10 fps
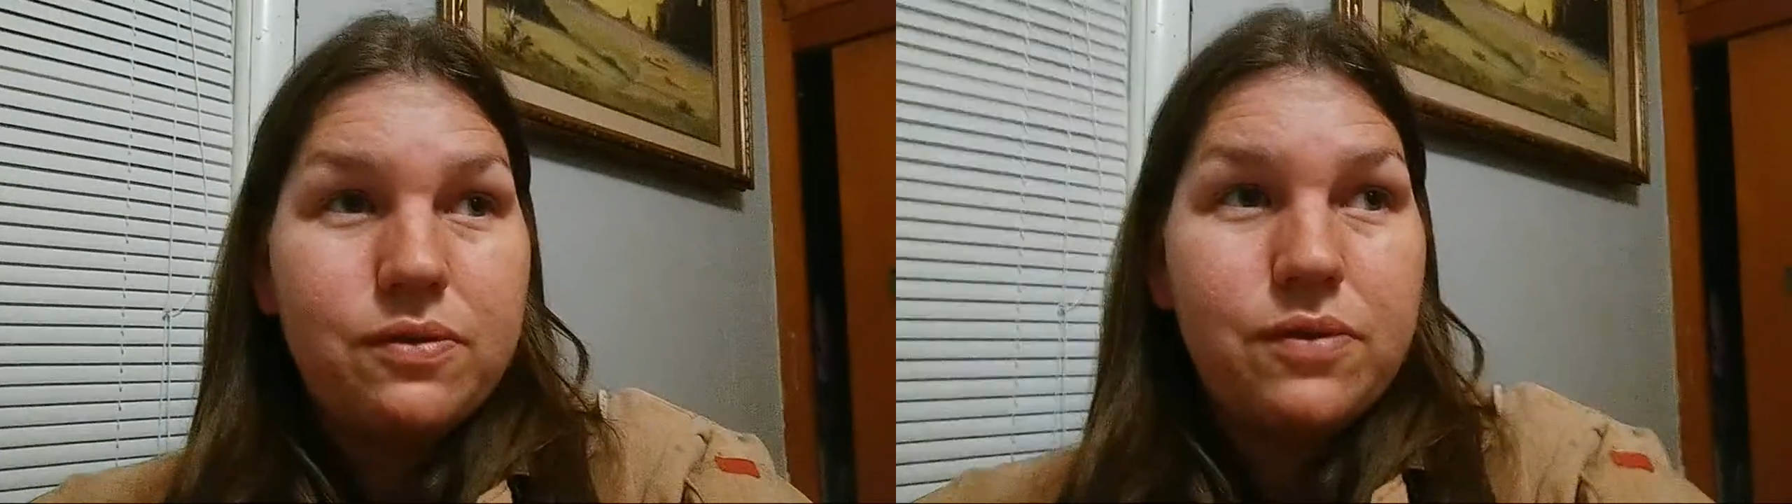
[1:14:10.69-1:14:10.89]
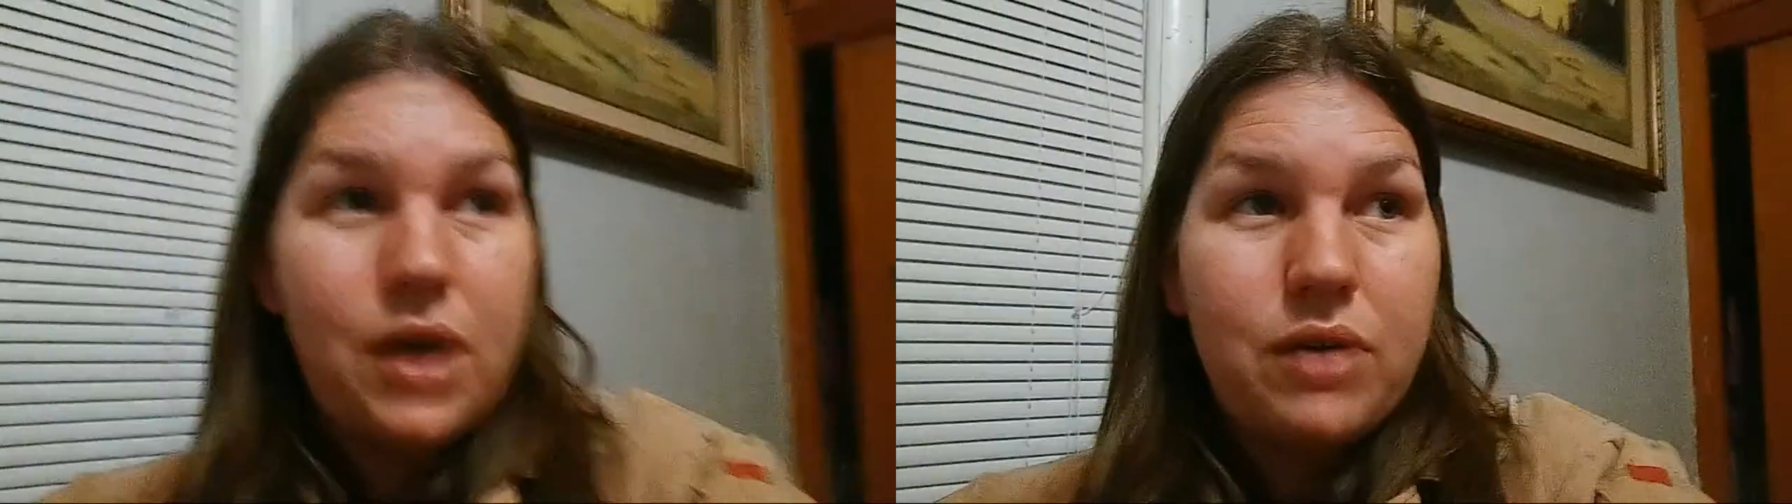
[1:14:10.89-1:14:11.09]

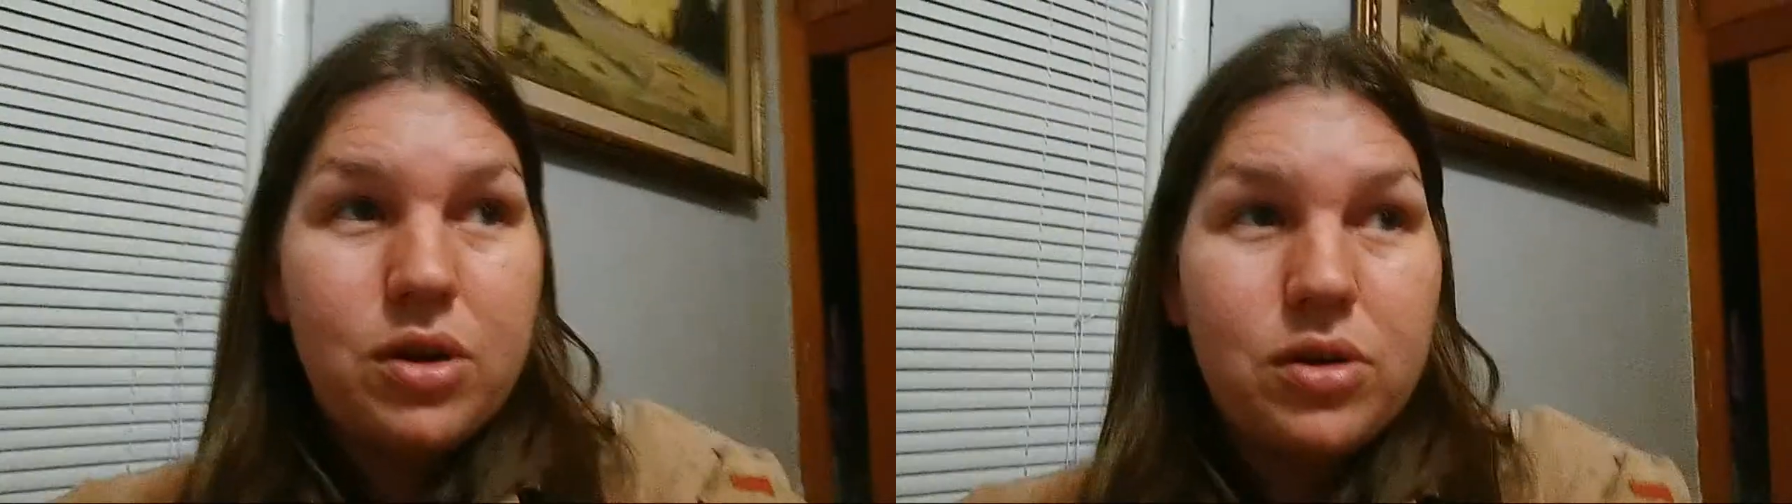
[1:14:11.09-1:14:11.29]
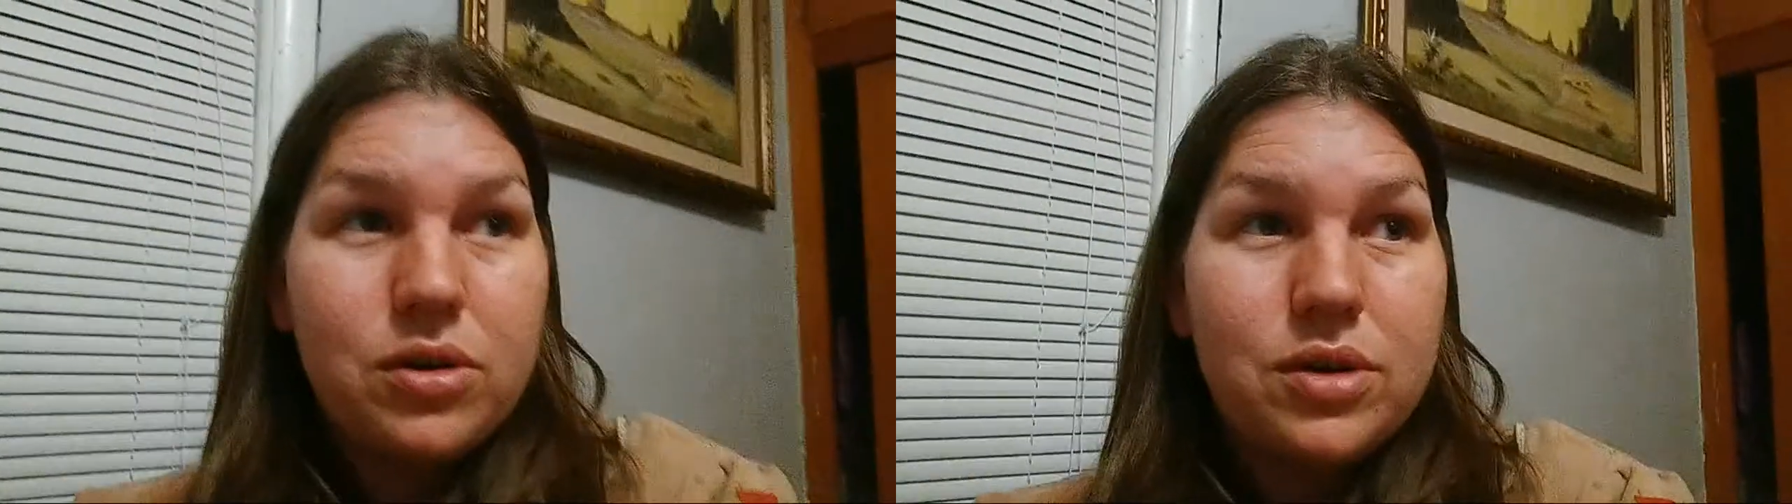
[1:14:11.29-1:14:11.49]

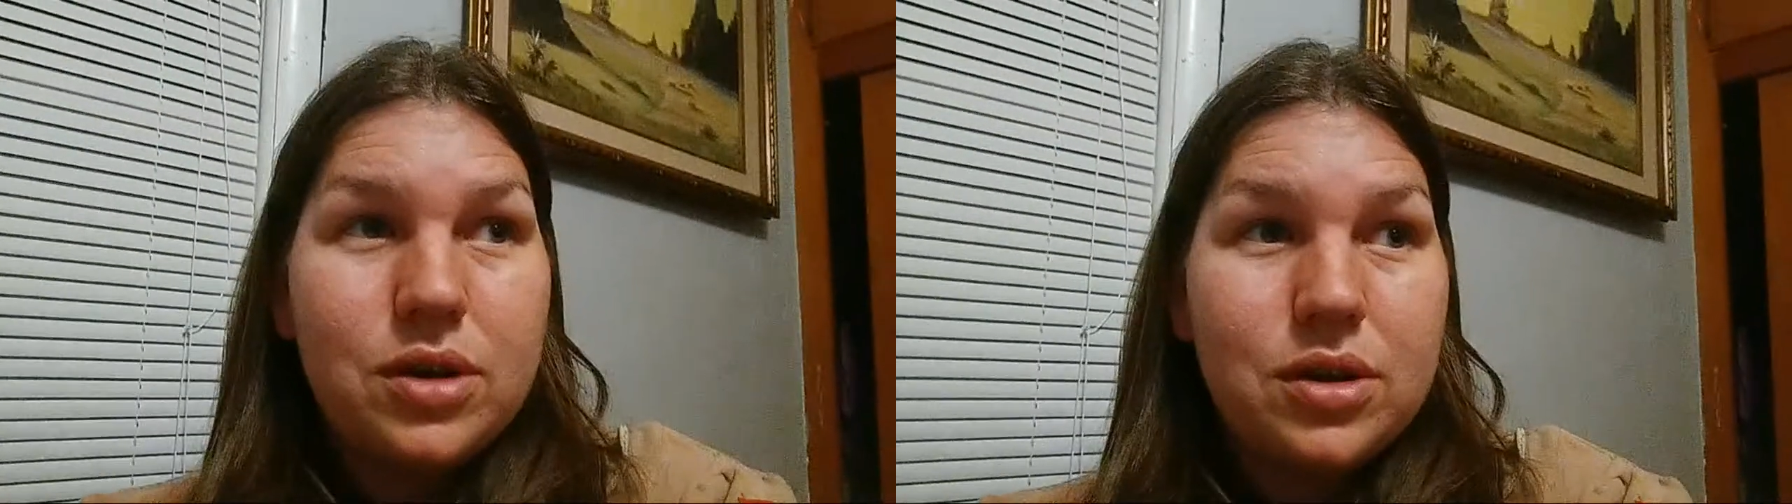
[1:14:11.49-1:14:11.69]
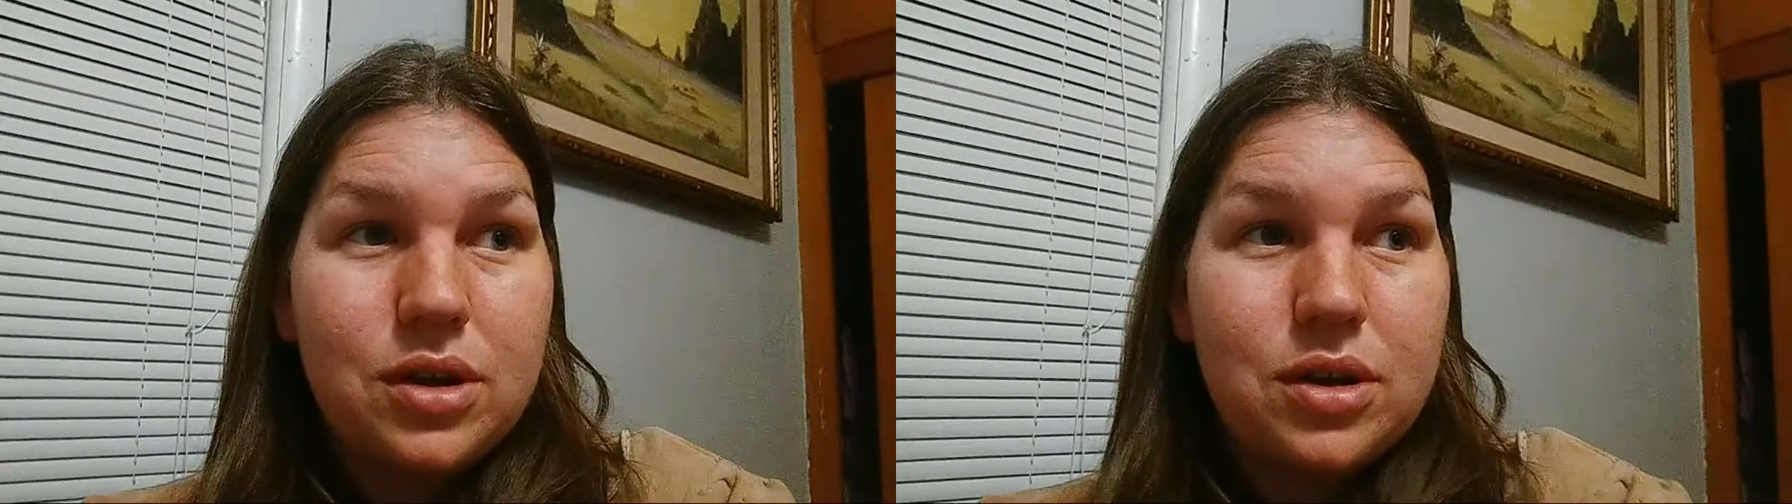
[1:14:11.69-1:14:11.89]

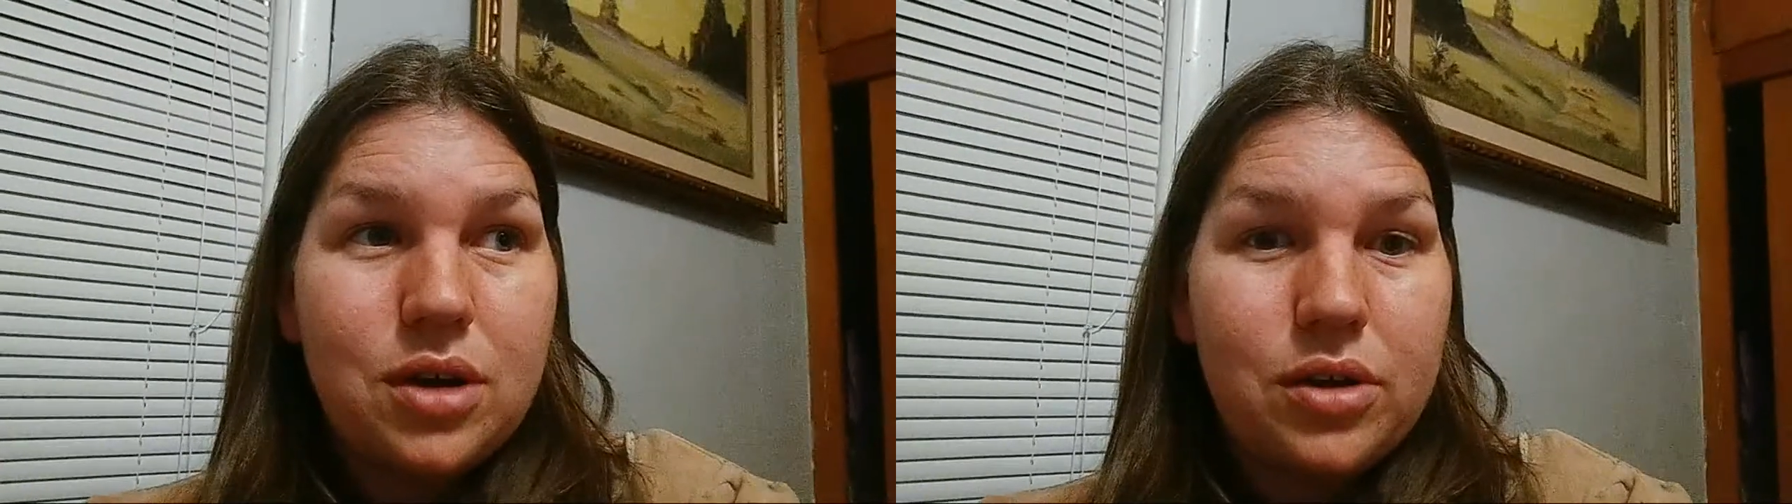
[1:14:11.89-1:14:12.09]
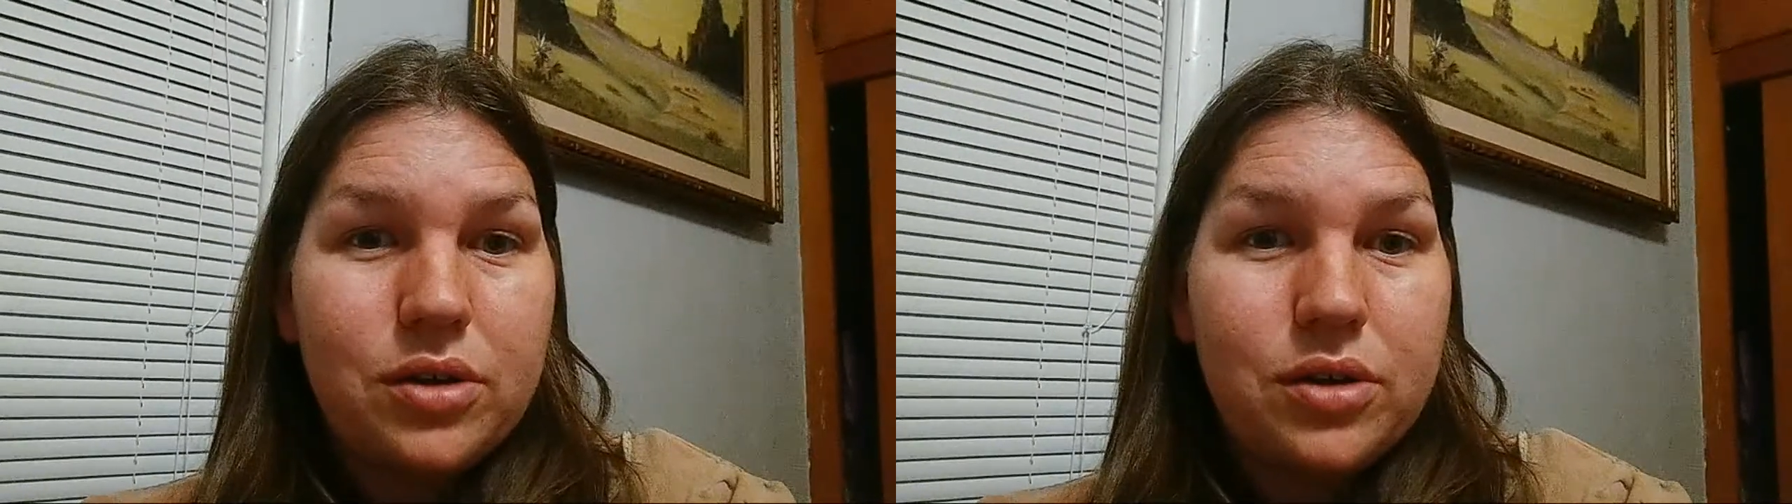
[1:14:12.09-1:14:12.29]

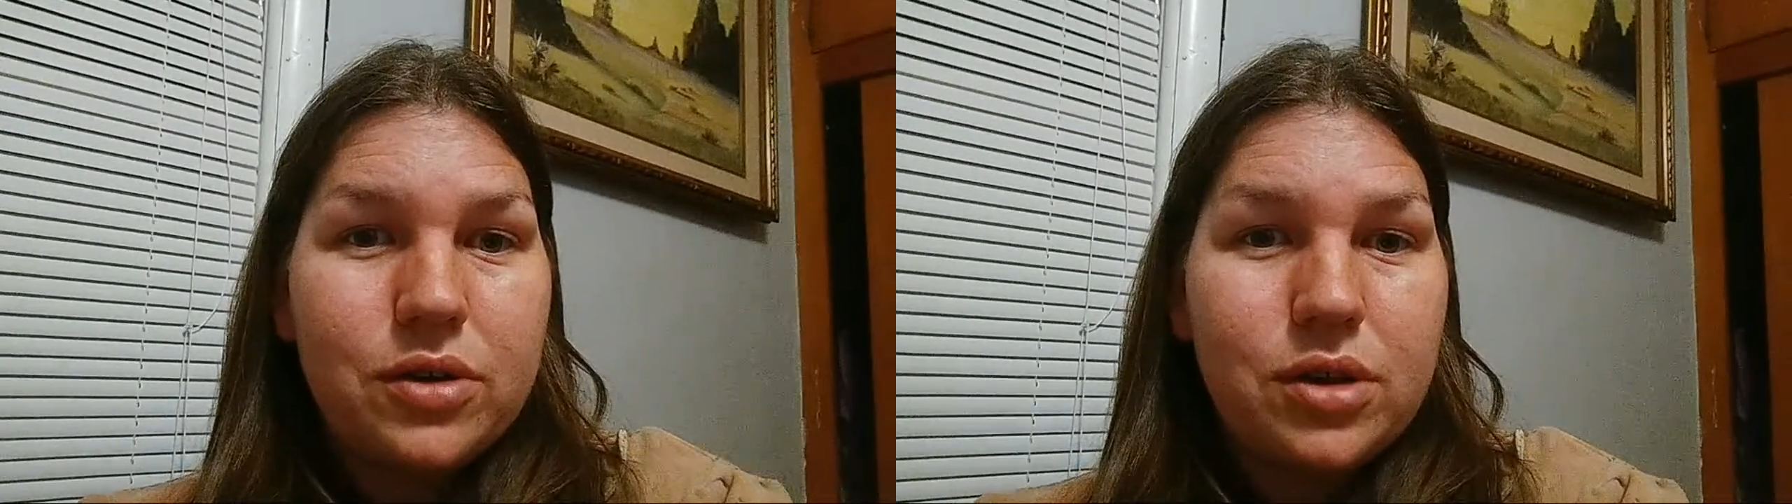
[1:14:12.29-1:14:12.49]
$560